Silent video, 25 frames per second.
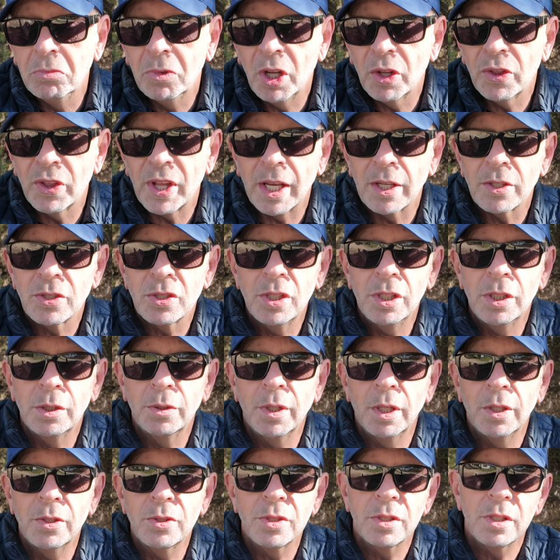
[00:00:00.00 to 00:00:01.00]

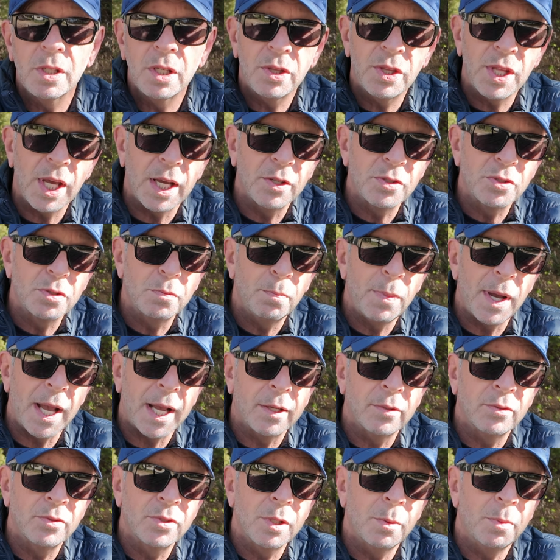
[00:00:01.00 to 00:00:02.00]
€1,000,
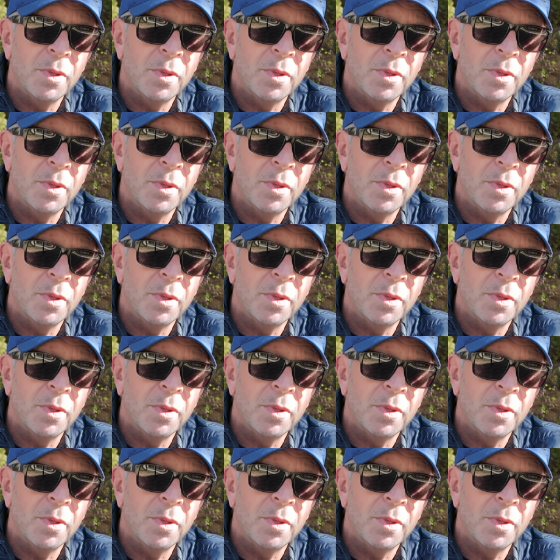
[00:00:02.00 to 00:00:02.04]
£1,000.